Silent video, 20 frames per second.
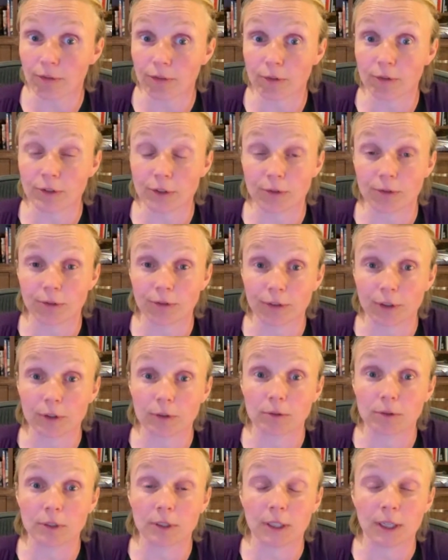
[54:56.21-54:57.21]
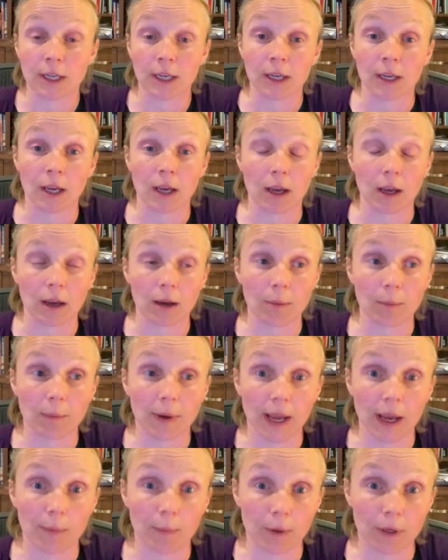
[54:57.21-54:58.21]
fossil fueled
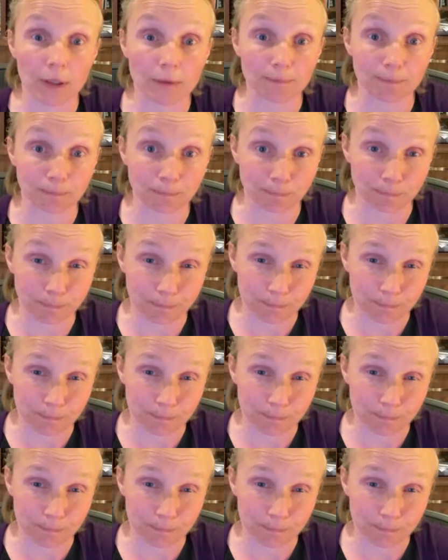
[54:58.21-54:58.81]
power plant.